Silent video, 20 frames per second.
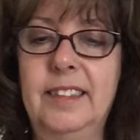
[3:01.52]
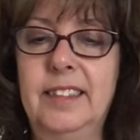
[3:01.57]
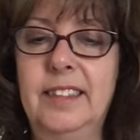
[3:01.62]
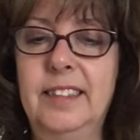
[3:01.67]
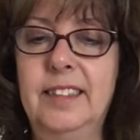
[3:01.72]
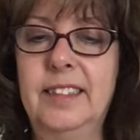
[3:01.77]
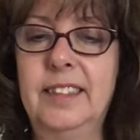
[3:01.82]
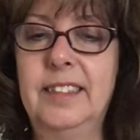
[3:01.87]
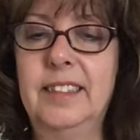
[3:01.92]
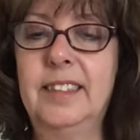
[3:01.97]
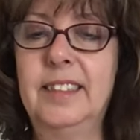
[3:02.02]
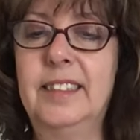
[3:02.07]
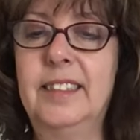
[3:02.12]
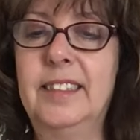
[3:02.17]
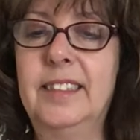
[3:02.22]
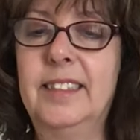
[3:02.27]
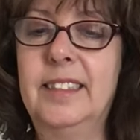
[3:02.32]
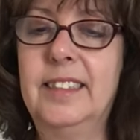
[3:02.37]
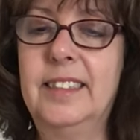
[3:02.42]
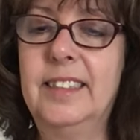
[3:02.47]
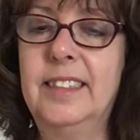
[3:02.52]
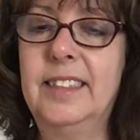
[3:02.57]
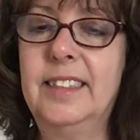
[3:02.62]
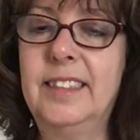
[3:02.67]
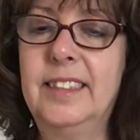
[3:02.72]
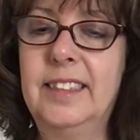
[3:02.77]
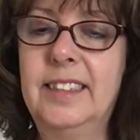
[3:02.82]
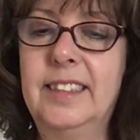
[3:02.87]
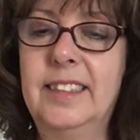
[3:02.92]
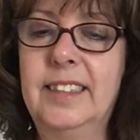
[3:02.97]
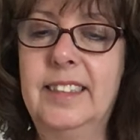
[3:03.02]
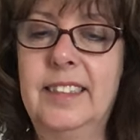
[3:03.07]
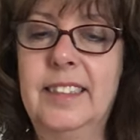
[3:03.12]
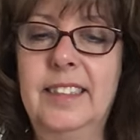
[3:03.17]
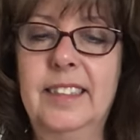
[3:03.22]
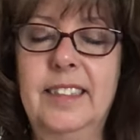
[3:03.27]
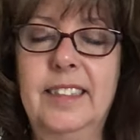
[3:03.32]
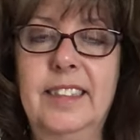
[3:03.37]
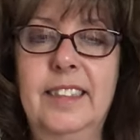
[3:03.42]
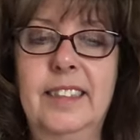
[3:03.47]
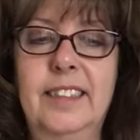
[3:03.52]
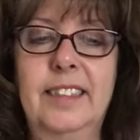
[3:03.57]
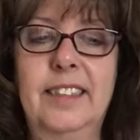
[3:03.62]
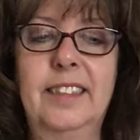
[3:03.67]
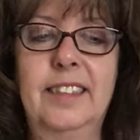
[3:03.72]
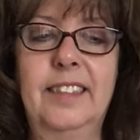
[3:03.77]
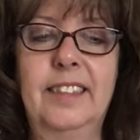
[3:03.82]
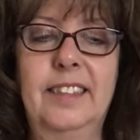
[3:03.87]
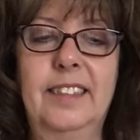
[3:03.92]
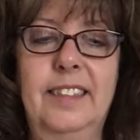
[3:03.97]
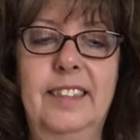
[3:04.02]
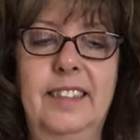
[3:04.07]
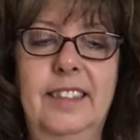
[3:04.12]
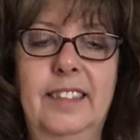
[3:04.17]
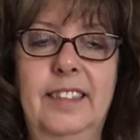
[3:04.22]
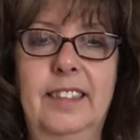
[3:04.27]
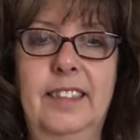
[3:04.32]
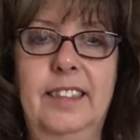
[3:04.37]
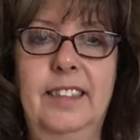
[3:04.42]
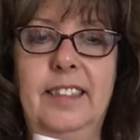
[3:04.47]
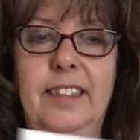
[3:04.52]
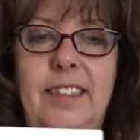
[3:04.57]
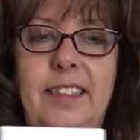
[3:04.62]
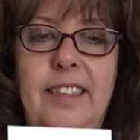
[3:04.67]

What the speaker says: No one is speaking in this clip.